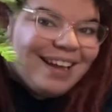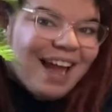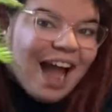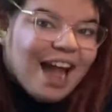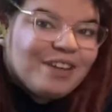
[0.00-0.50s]

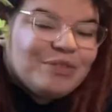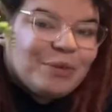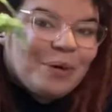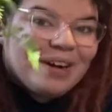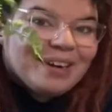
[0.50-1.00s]
I've
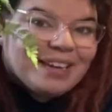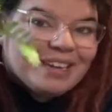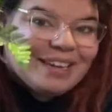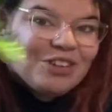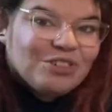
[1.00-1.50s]

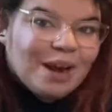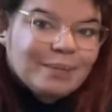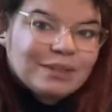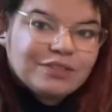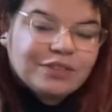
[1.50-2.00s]
wanted a
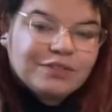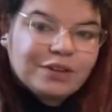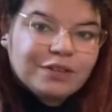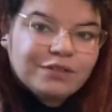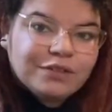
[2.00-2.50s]
rabbit's foot
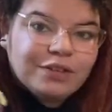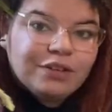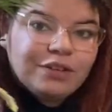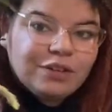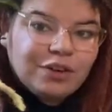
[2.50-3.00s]
fern for the
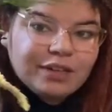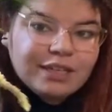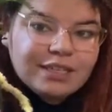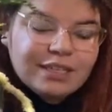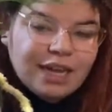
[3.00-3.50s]

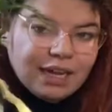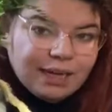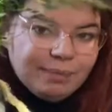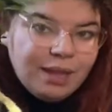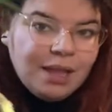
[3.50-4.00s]
longest time,